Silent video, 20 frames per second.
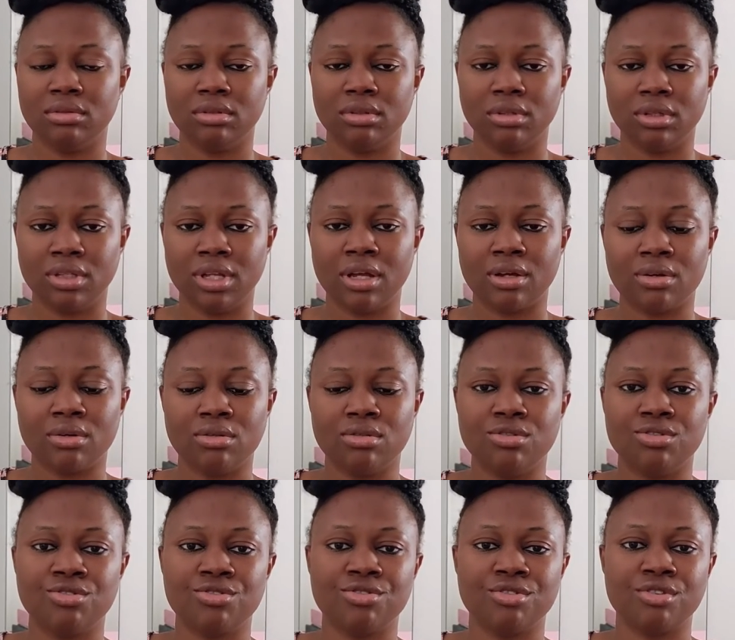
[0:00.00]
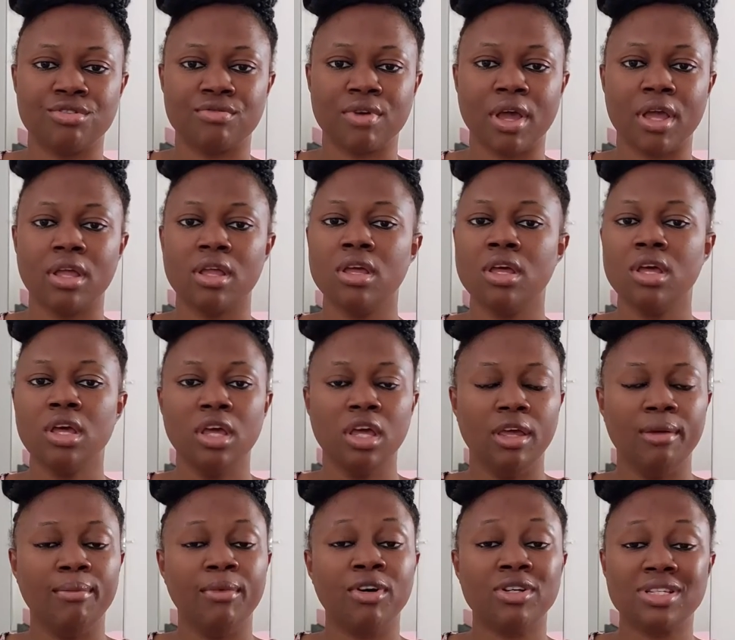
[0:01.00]
other countries, right?
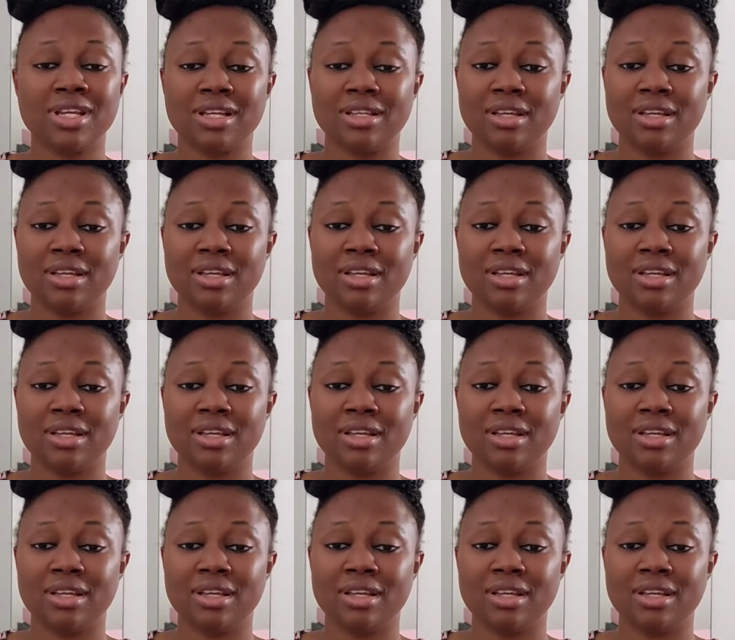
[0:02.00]
In Malta,